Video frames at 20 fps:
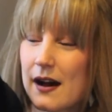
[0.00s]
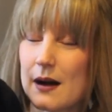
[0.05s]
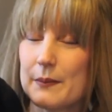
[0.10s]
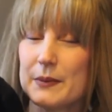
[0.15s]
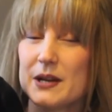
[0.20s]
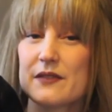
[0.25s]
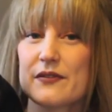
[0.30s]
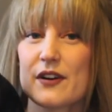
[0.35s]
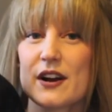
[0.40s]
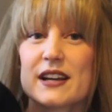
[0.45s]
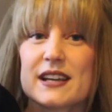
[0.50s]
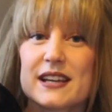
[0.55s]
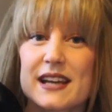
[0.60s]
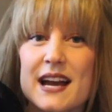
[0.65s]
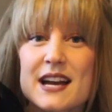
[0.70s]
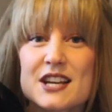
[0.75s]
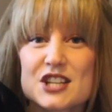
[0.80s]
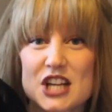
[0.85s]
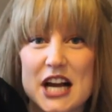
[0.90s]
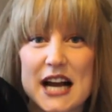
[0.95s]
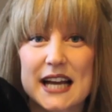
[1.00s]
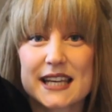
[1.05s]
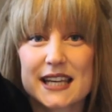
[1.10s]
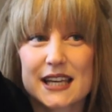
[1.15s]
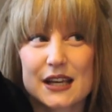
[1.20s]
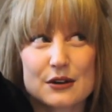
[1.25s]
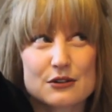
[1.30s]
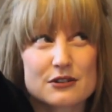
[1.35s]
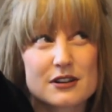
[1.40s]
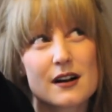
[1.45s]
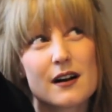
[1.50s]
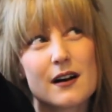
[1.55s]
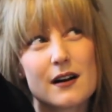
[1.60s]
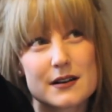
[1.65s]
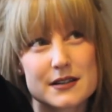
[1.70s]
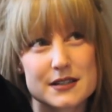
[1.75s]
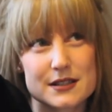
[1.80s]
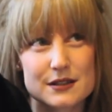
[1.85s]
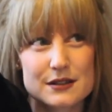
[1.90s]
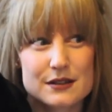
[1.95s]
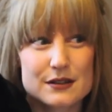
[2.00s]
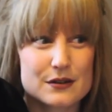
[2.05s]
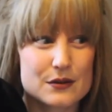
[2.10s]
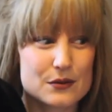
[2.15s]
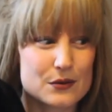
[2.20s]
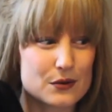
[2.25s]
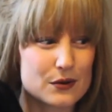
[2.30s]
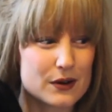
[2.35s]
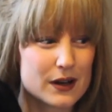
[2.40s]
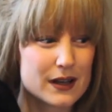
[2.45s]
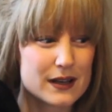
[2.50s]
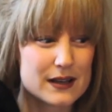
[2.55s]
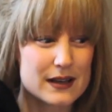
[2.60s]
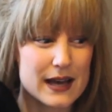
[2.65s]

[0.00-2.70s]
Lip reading: I mean, if I can get a jacket or a cardigan or